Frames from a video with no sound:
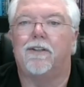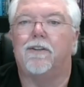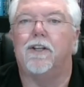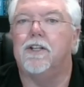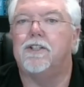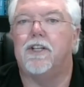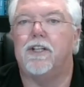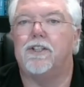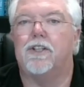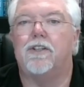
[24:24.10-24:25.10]
the
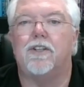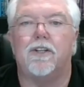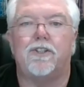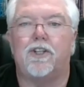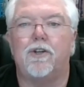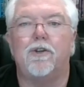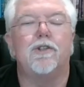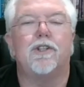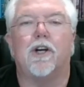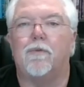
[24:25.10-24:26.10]
decision to
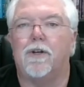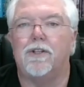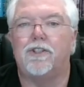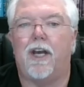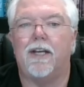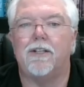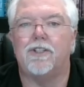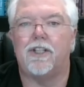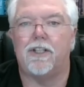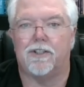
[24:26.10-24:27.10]
choose or reject
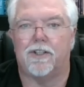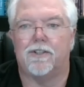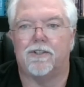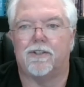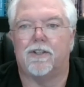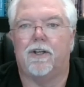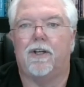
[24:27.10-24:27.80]
Jesus